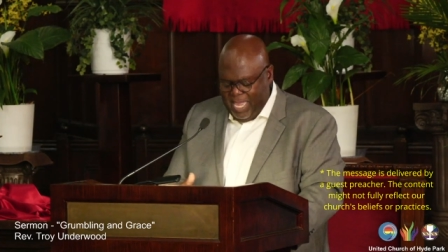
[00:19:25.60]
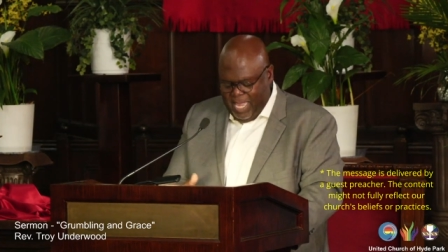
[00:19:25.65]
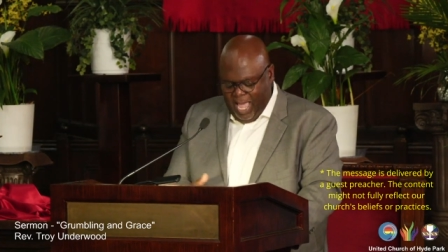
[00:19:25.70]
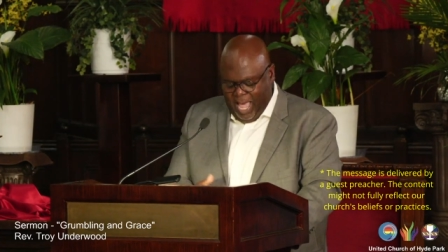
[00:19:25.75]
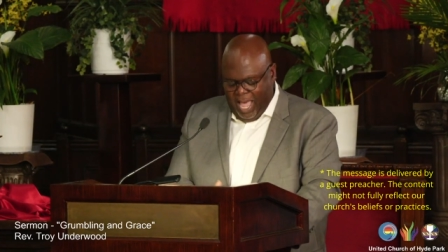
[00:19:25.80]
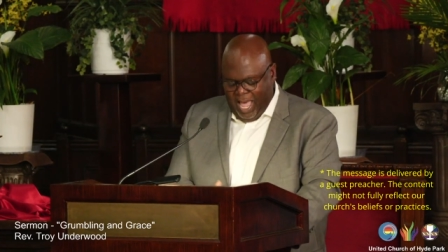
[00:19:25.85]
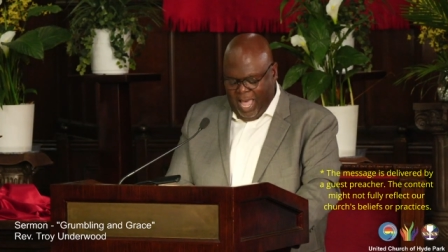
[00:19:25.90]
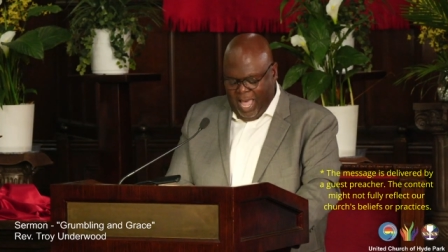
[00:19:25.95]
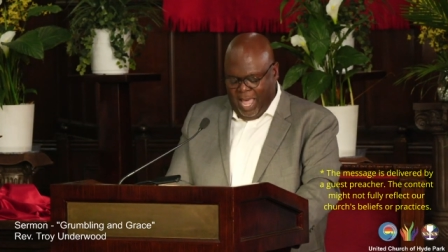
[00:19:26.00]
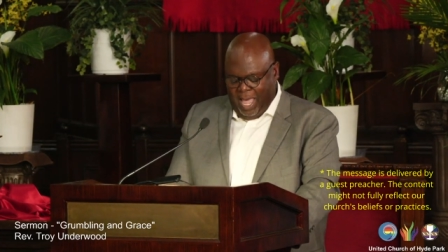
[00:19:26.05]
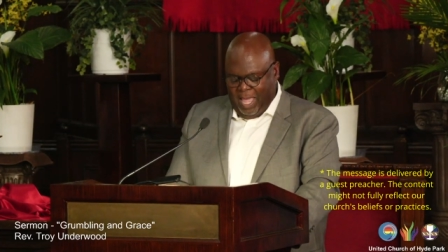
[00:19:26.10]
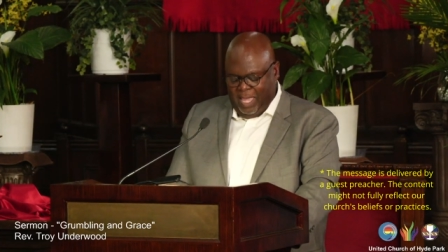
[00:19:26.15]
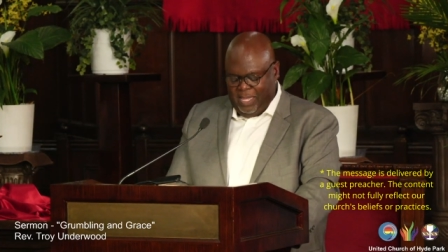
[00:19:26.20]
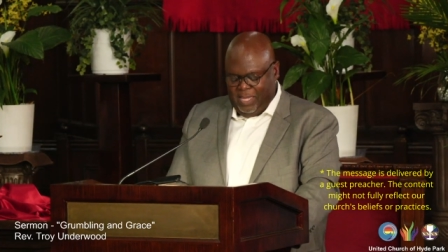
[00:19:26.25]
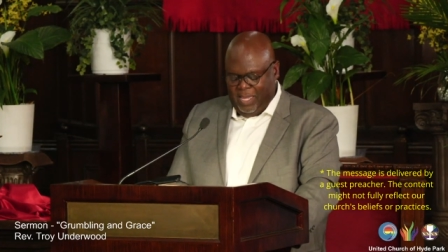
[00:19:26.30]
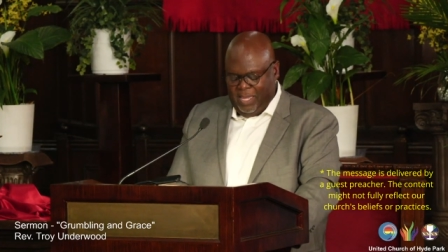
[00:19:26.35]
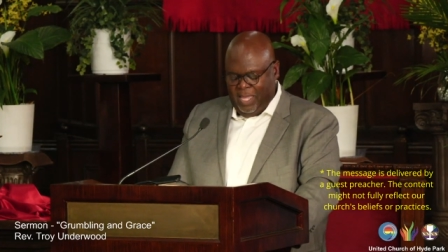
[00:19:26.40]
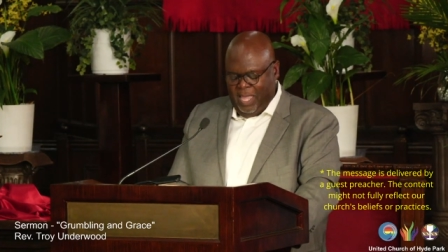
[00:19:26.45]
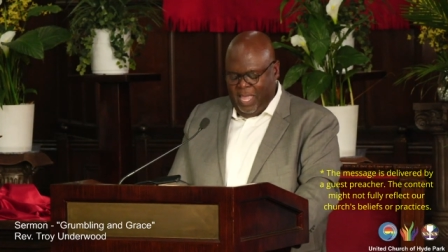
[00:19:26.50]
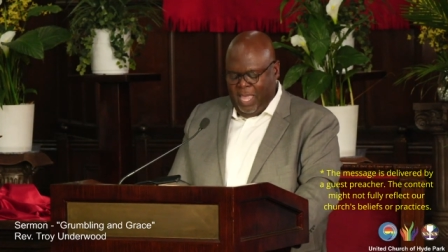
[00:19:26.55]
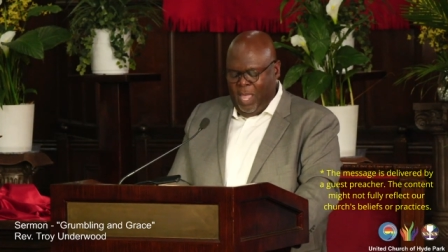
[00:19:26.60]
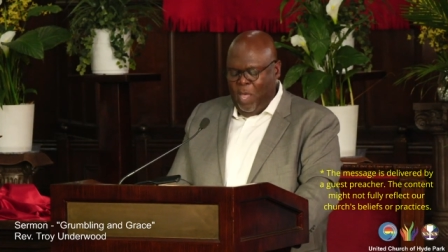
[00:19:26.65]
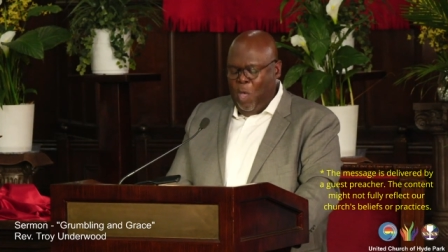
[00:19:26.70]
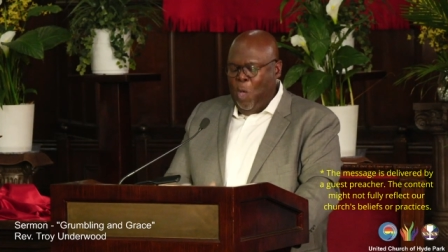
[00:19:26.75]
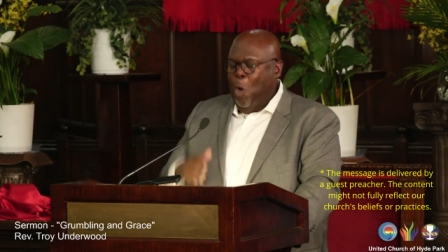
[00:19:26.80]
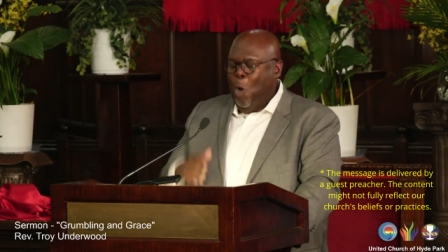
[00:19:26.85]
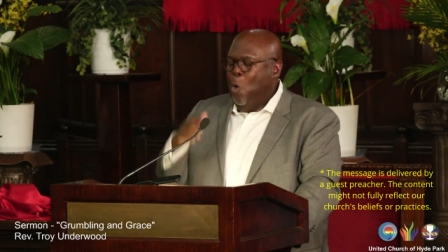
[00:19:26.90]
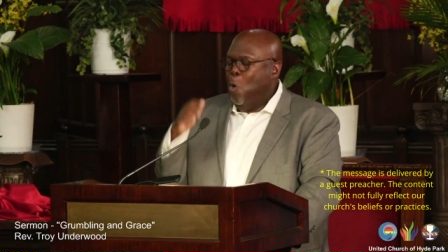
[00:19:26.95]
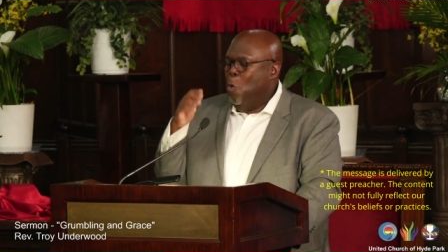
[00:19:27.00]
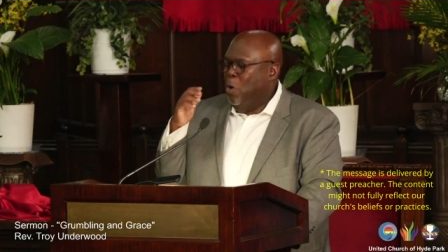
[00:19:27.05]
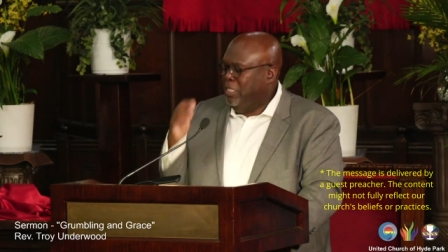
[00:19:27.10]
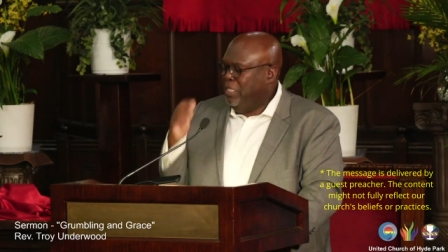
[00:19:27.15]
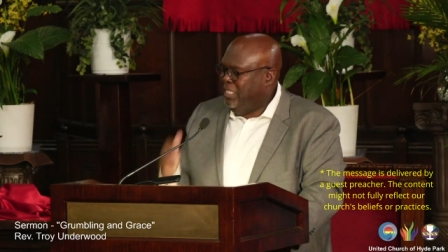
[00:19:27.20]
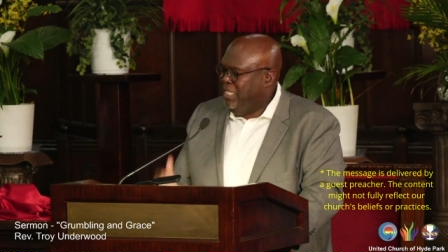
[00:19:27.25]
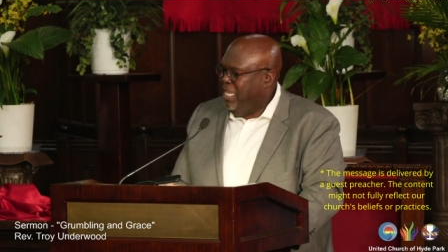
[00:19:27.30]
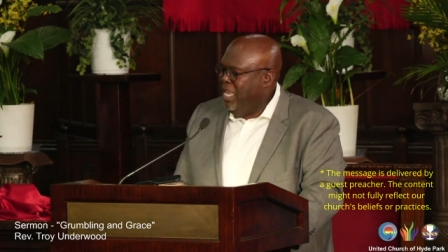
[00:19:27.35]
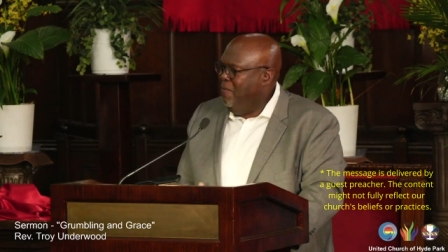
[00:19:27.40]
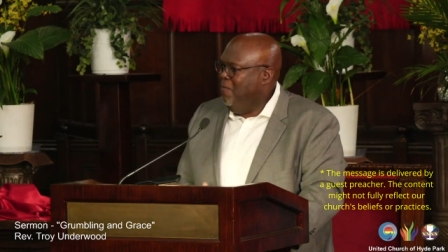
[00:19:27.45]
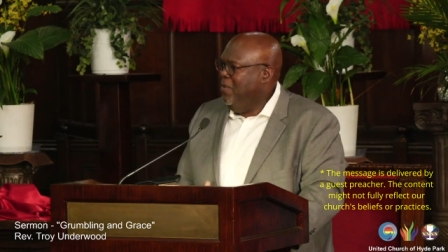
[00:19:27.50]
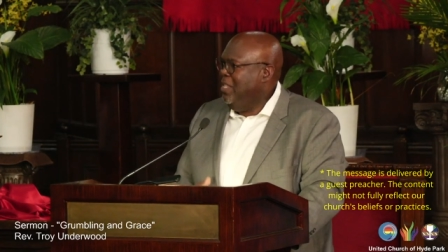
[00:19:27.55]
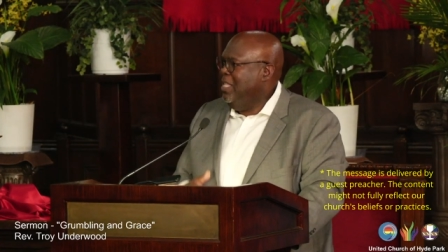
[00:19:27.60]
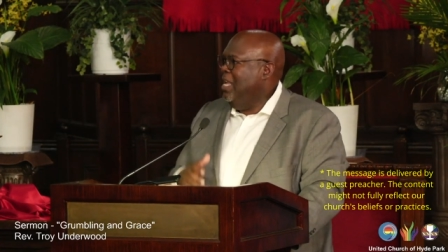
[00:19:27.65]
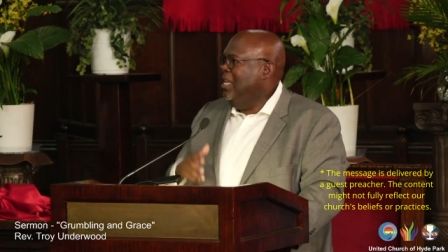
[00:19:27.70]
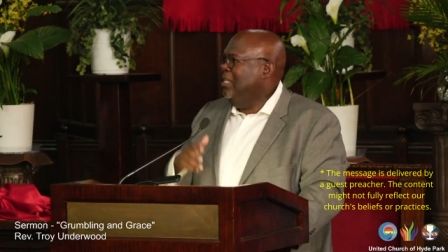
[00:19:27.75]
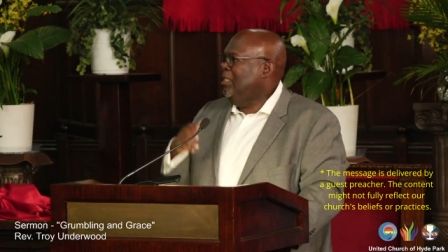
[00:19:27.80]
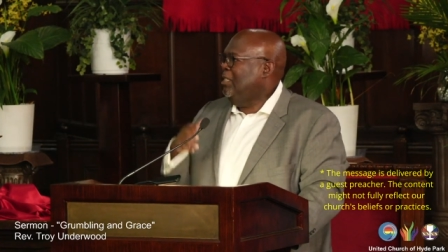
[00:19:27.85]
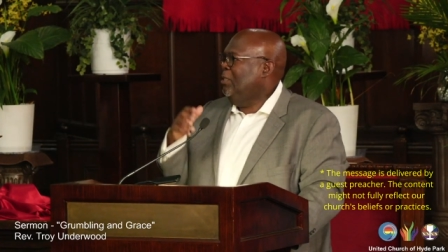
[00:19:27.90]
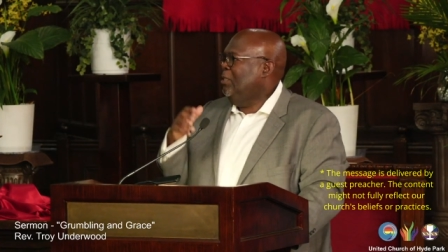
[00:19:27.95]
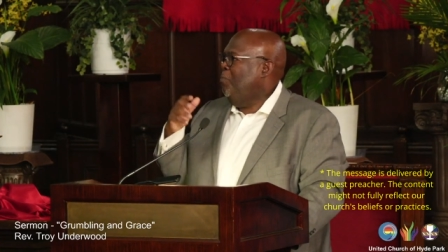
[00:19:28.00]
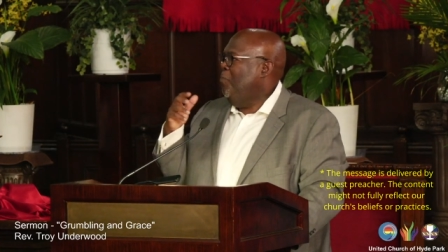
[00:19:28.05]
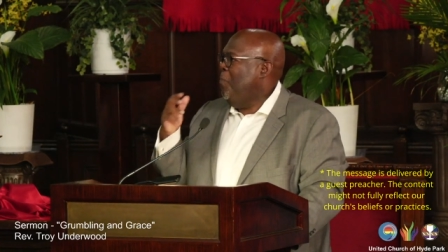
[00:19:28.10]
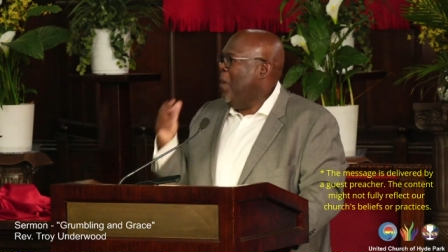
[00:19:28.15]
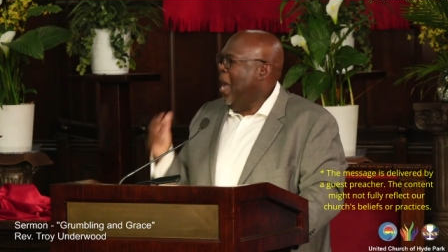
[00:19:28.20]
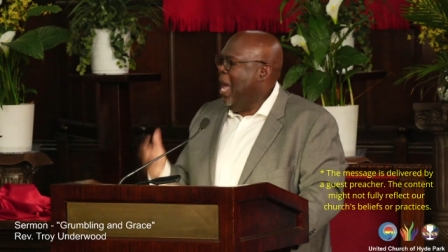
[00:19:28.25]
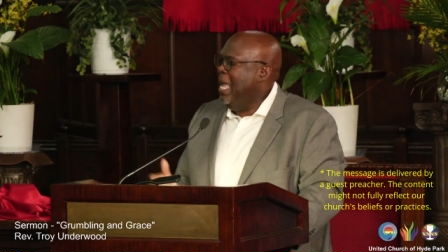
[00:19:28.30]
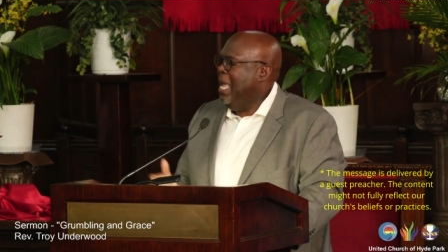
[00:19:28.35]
God who has given us by